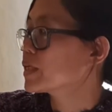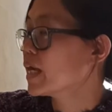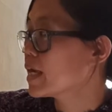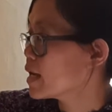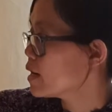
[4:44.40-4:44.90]

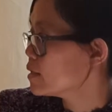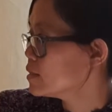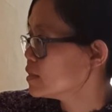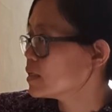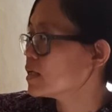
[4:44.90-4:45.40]
can
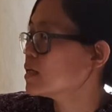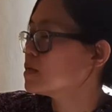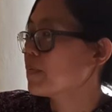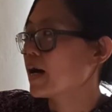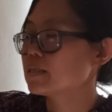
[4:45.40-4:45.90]
in
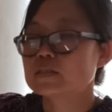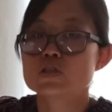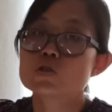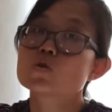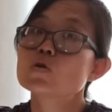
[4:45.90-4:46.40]
the past
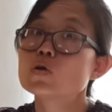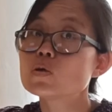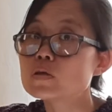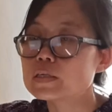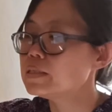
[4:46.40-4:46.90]
is
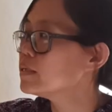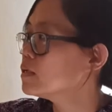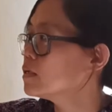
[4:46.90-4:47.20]
could.